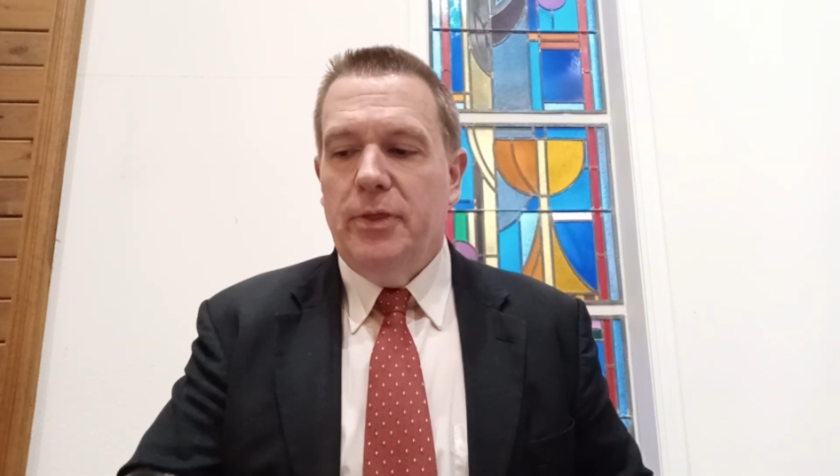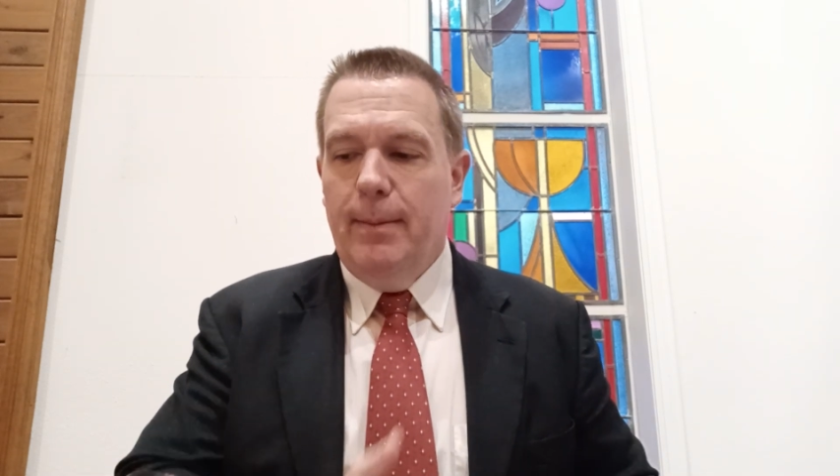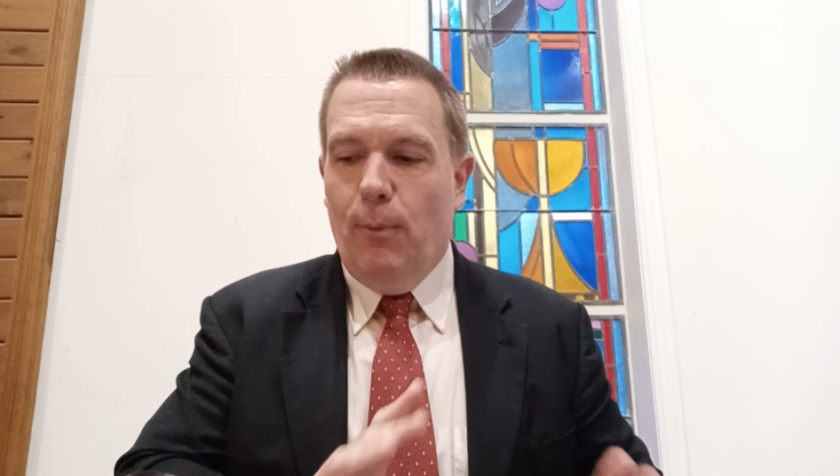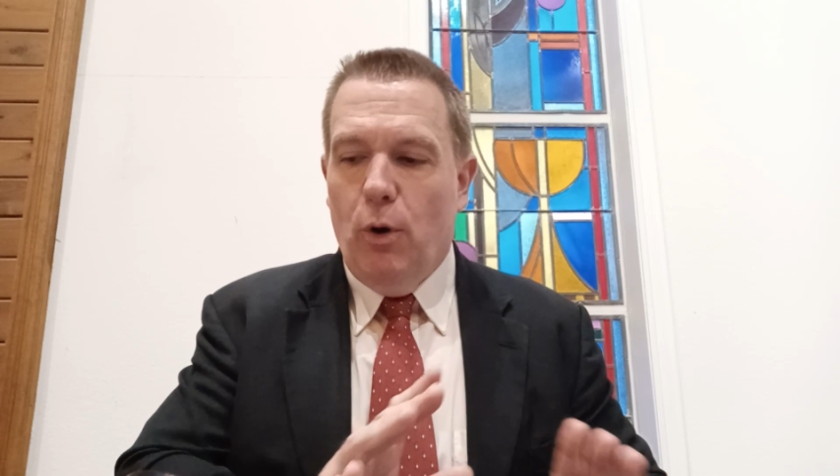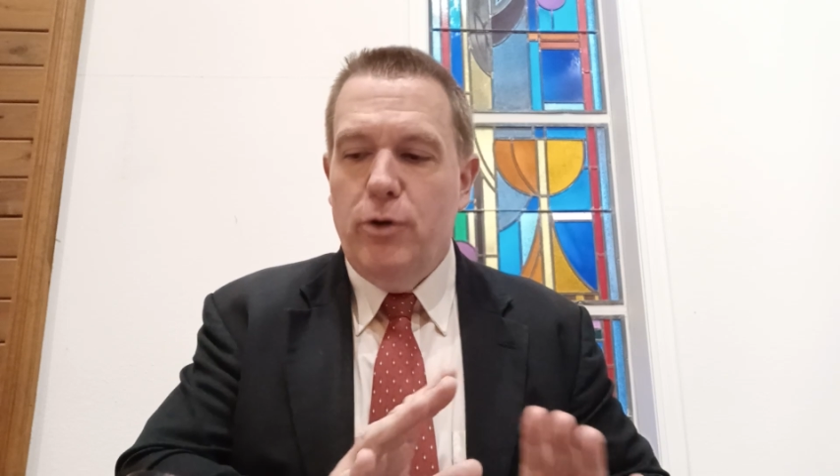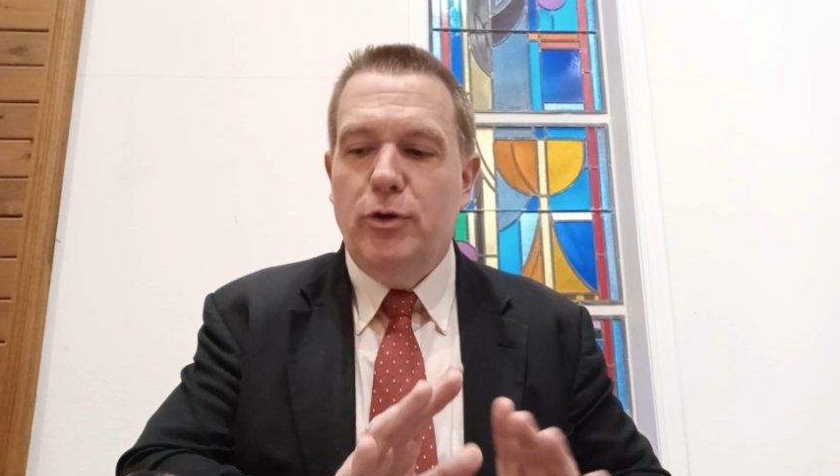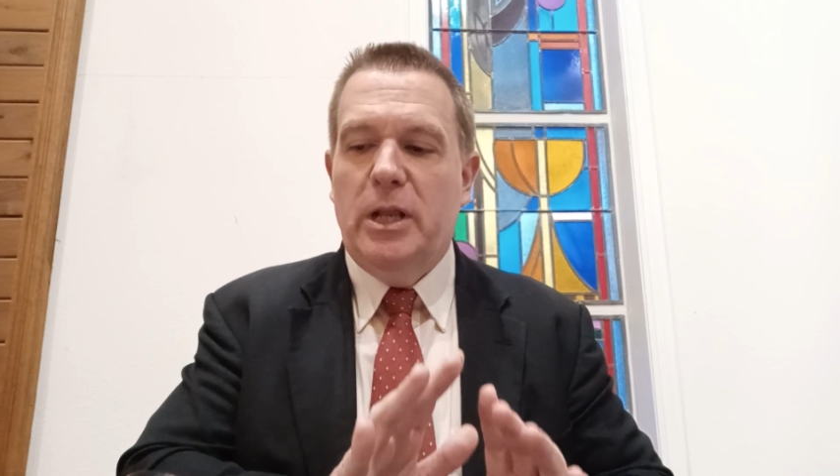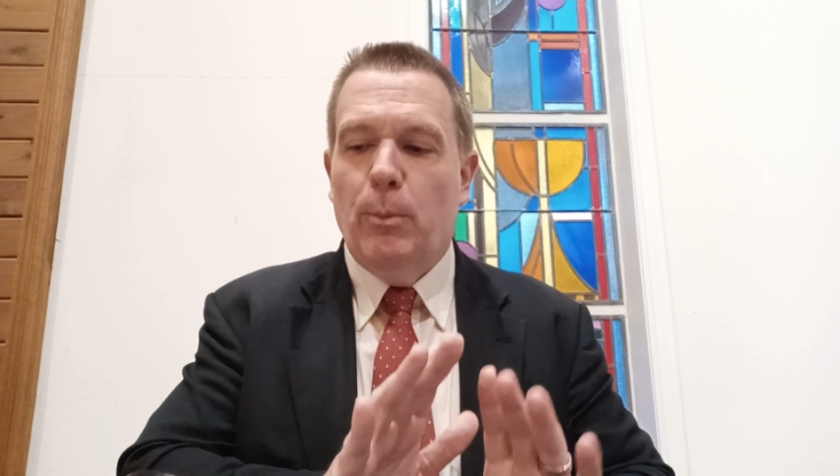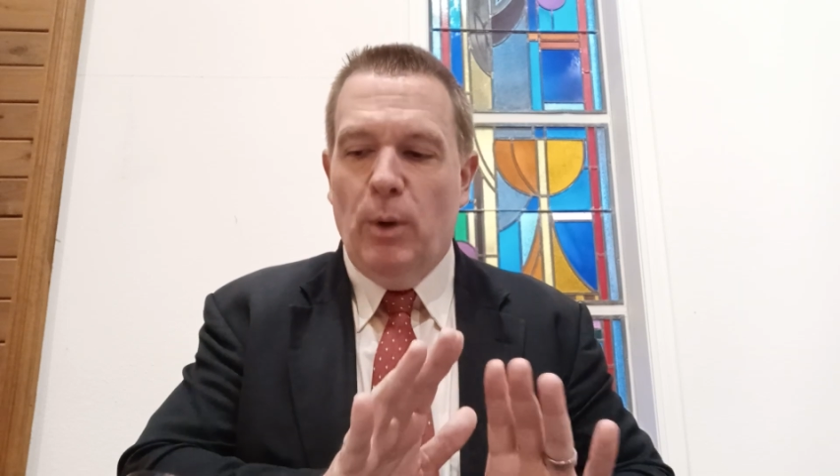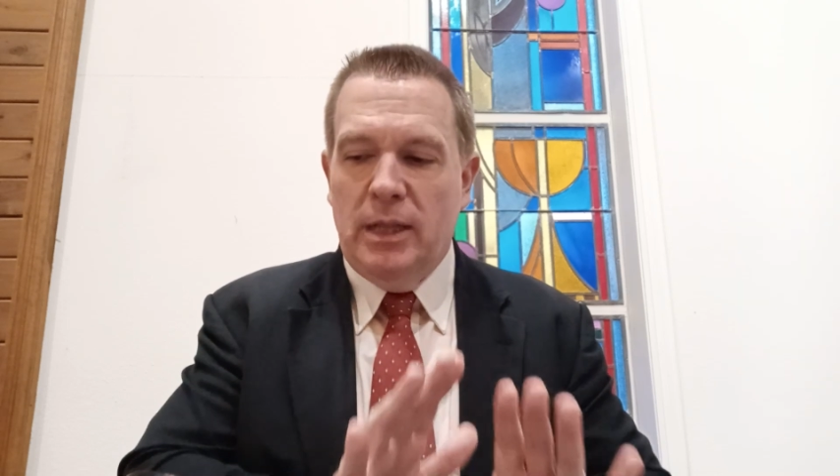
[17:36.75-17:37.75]
the more you
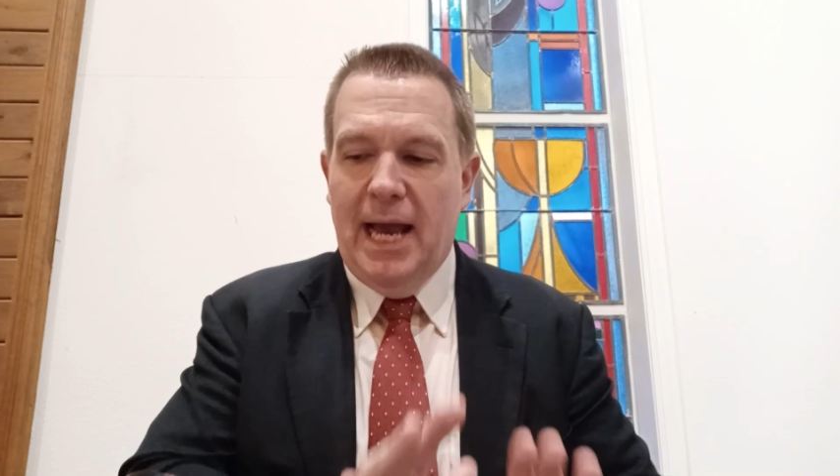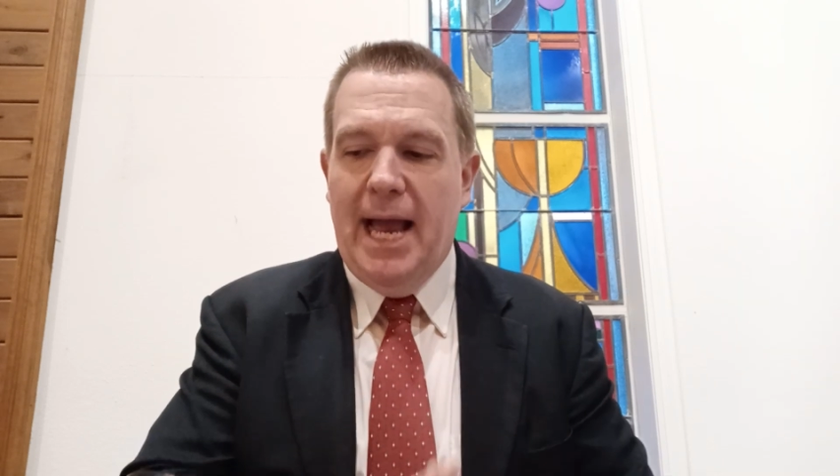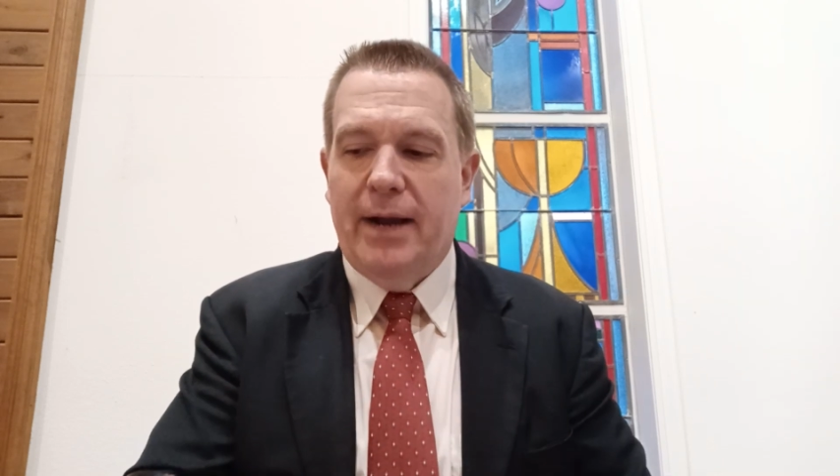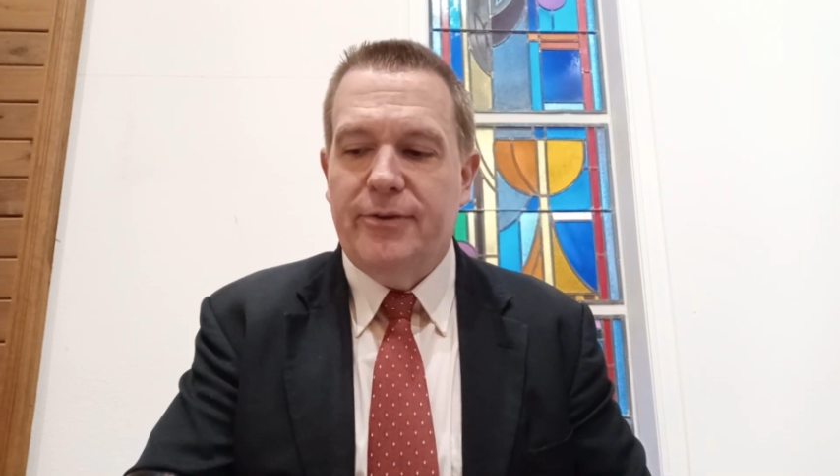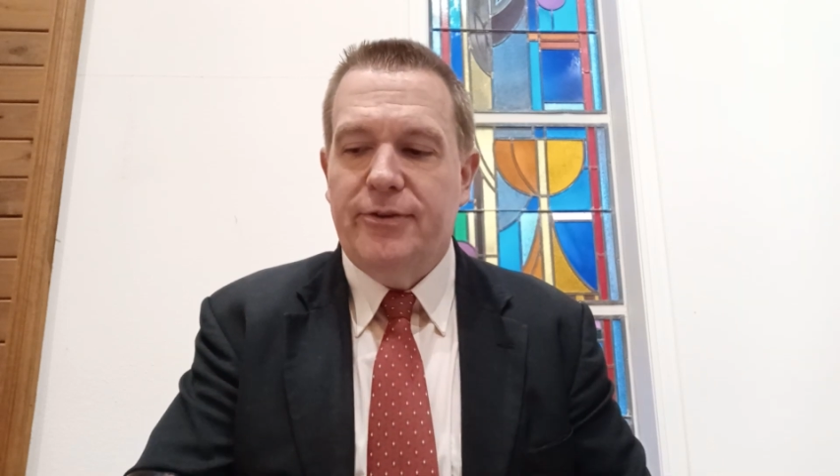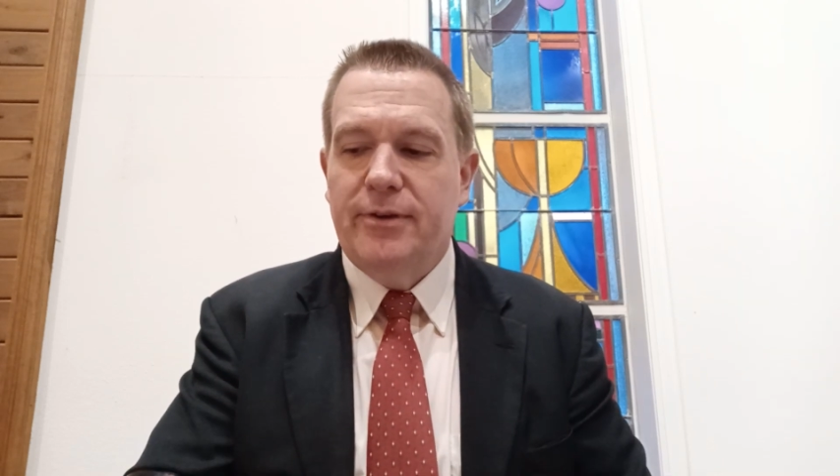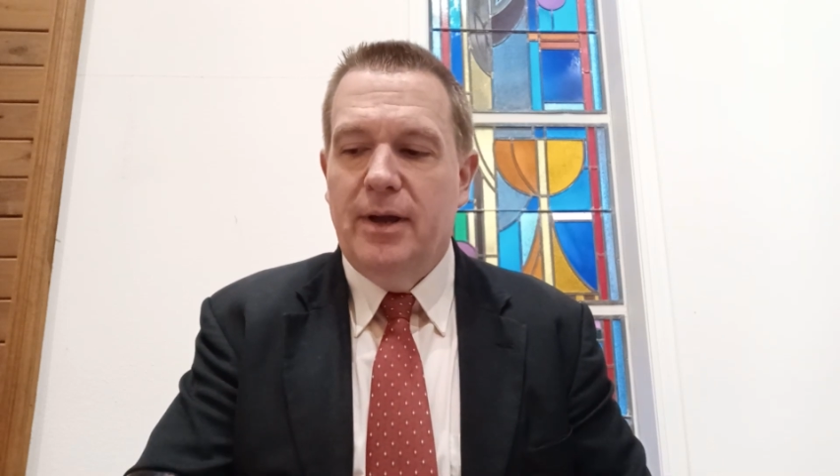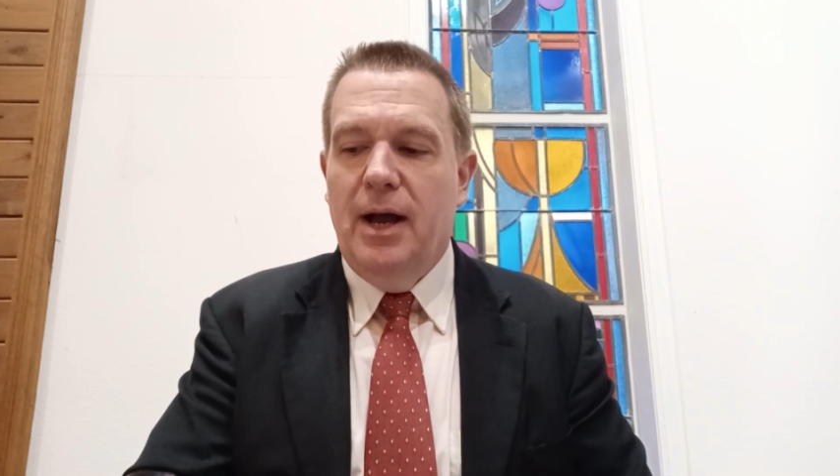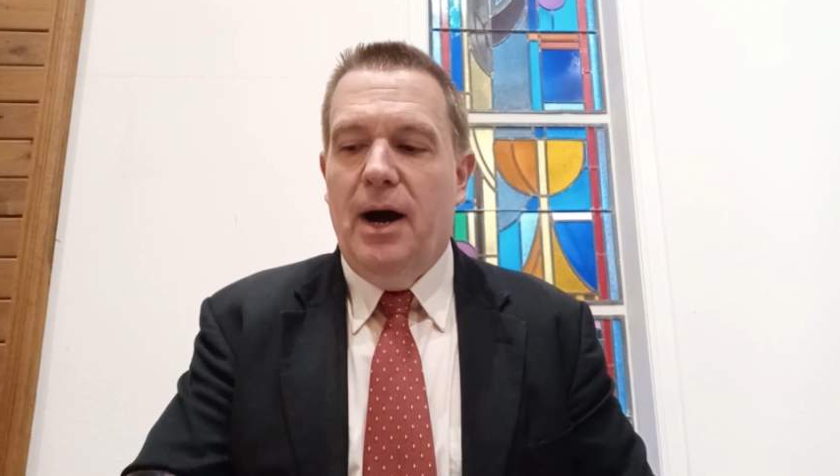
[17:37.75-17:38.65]
can relax